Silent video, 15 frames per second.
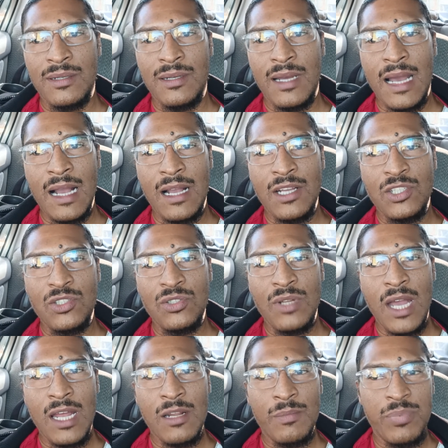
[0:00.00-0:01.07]
How could you
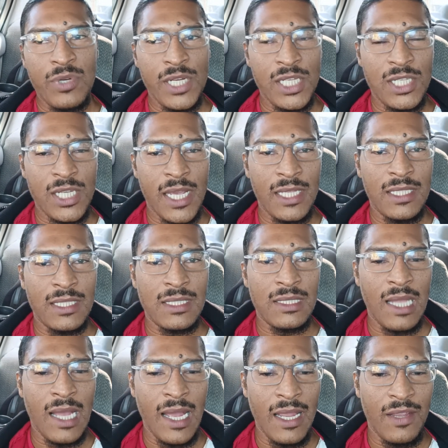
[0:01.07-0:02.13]
not appreciate
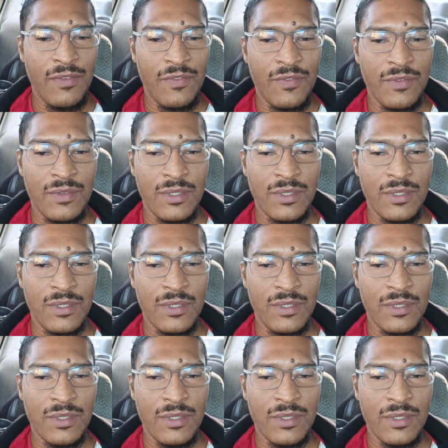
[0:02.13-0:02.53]
this life?